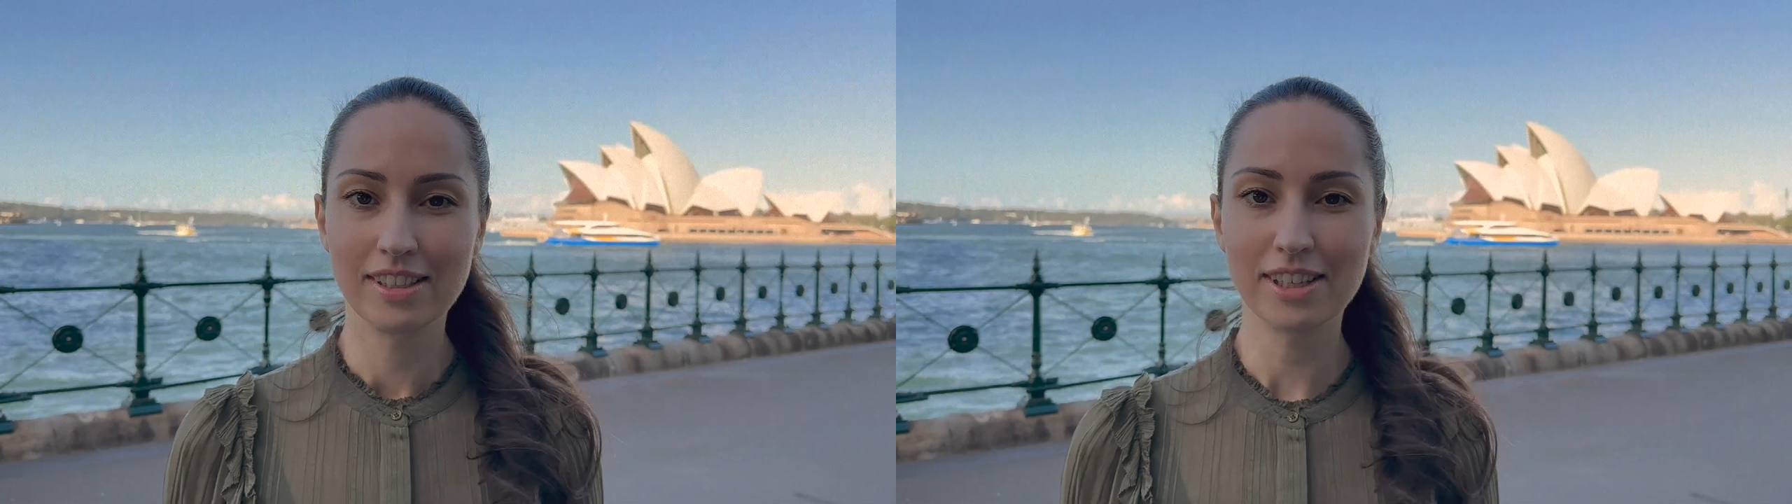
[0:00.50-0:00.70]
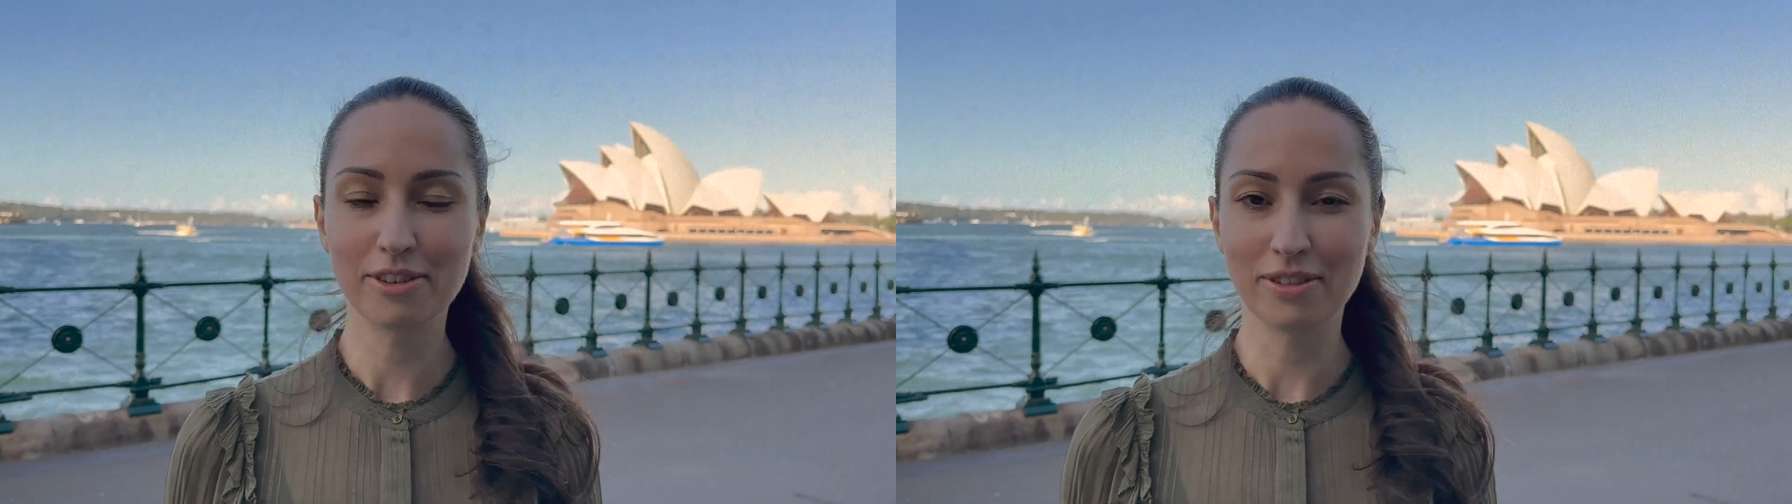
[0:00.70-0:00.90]

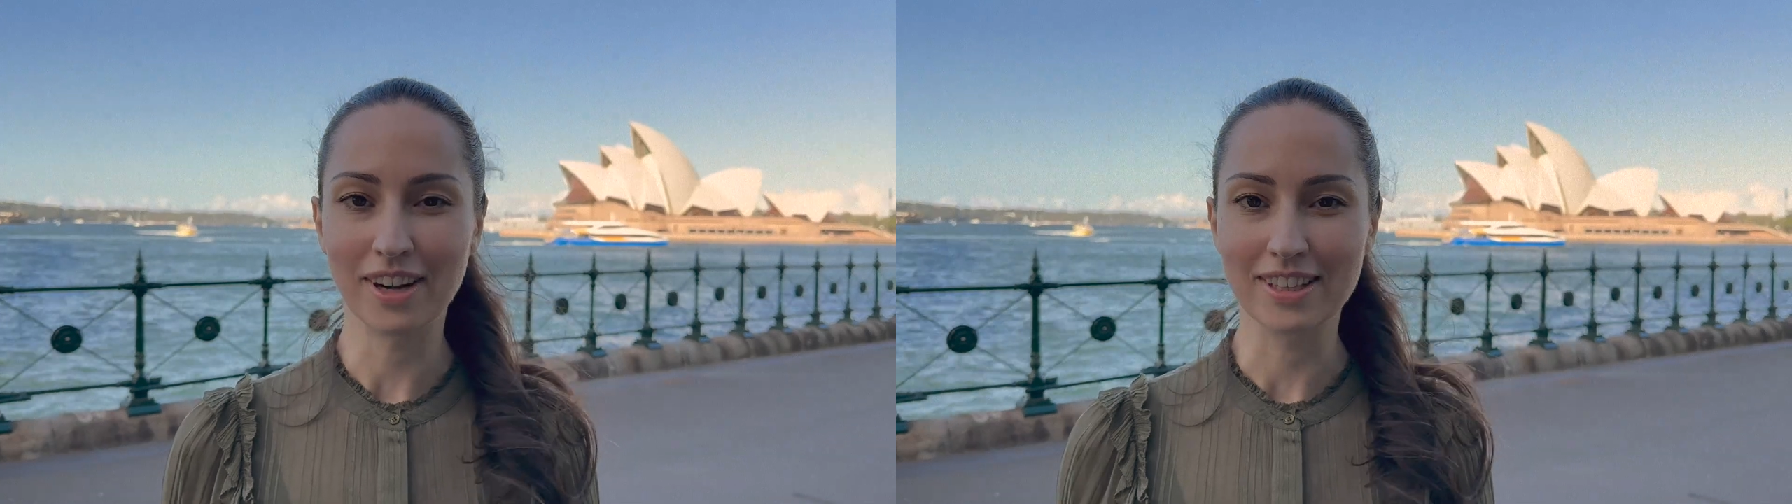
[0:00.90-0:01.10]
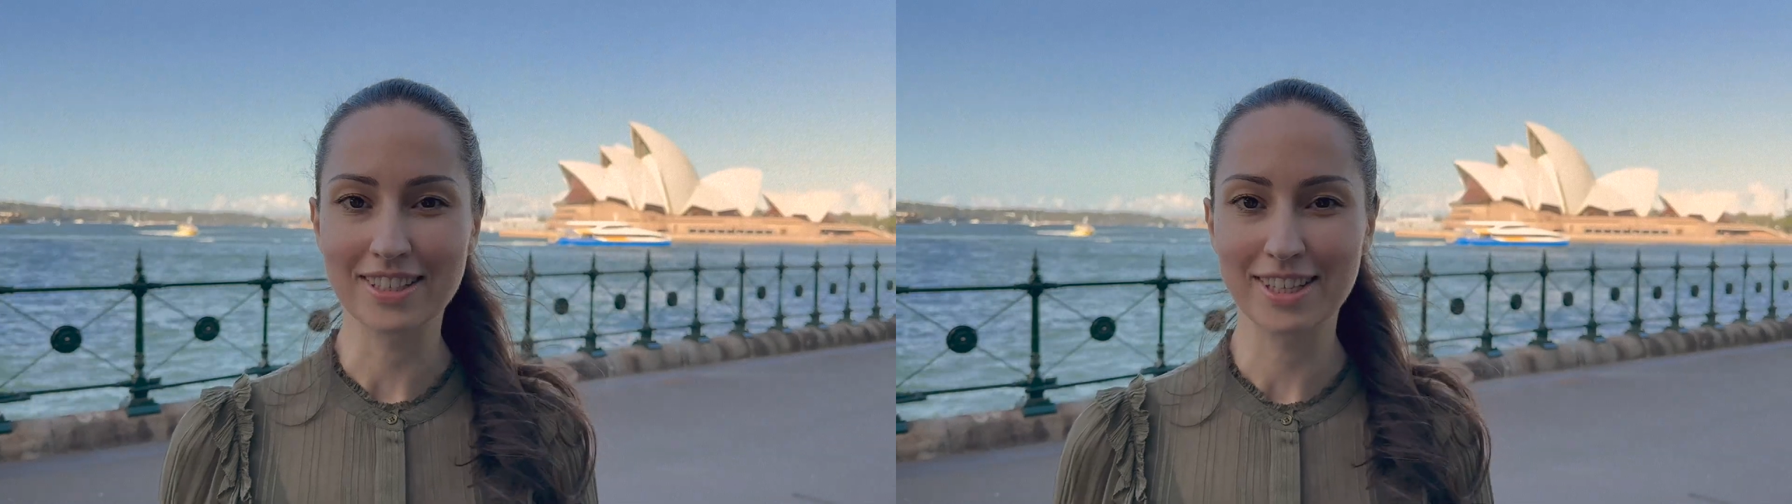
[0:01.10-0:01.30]
Dear
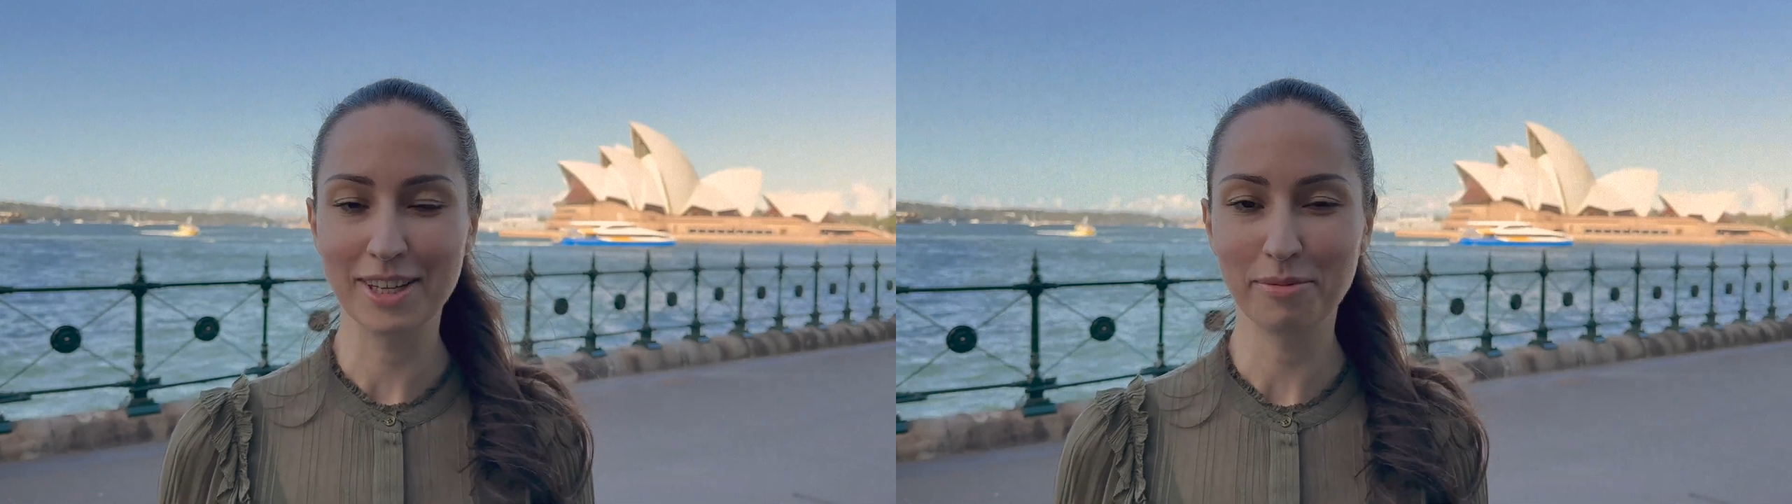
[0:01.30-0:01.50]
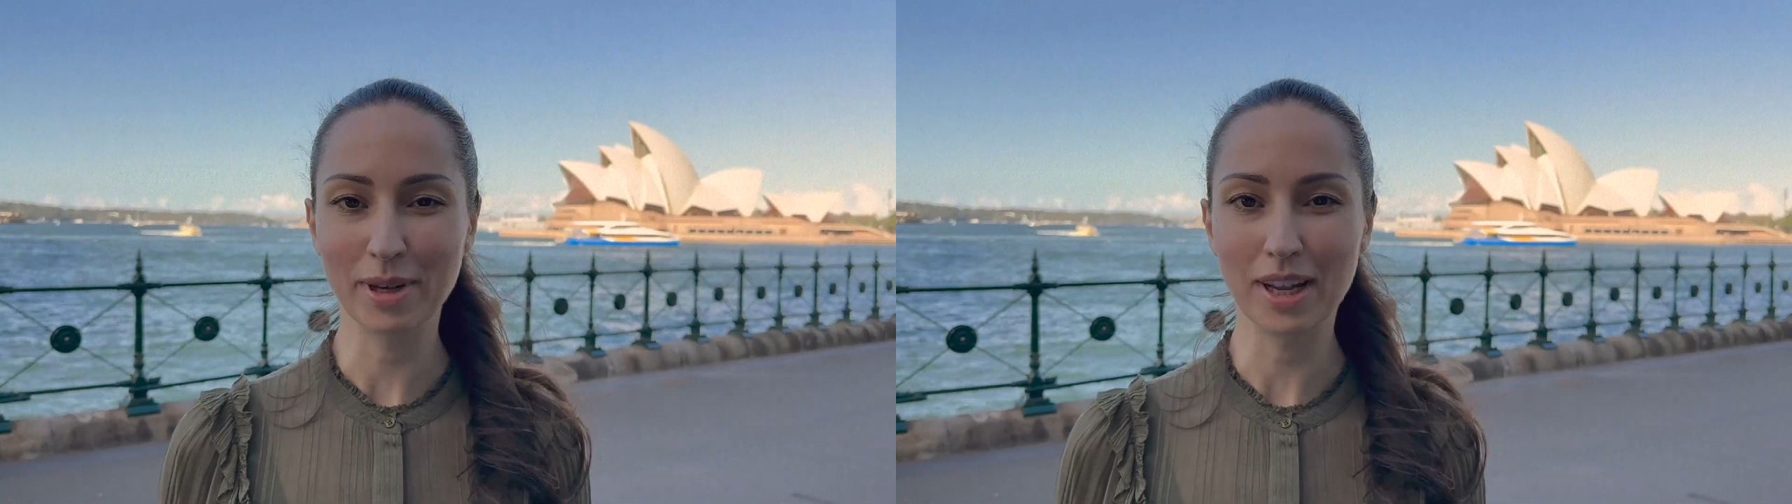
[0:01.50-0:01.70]
friends,
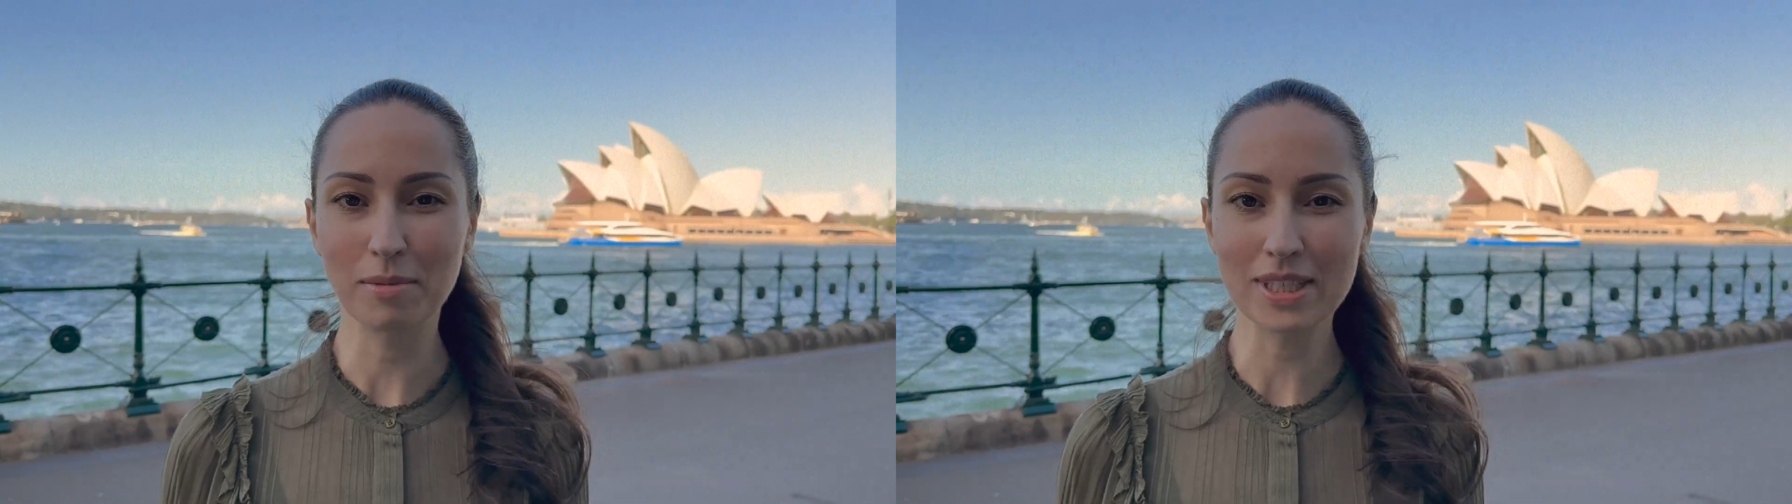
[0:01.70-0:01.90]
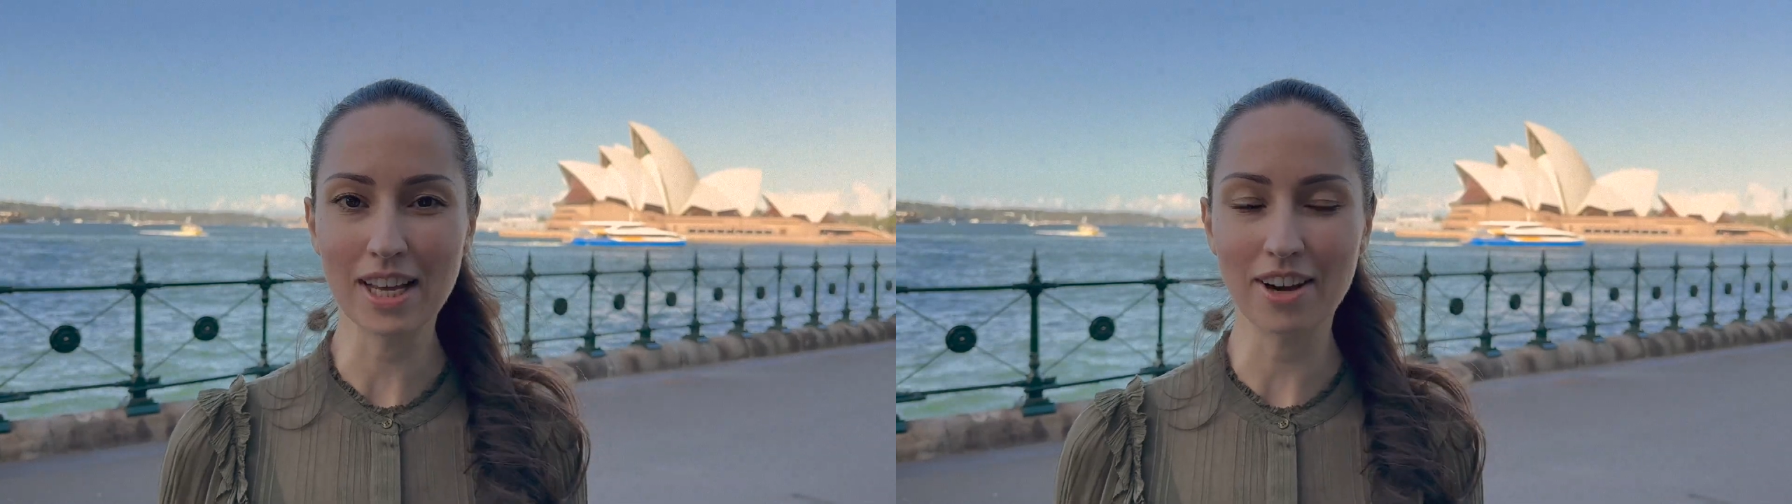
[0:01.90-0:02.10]
my name is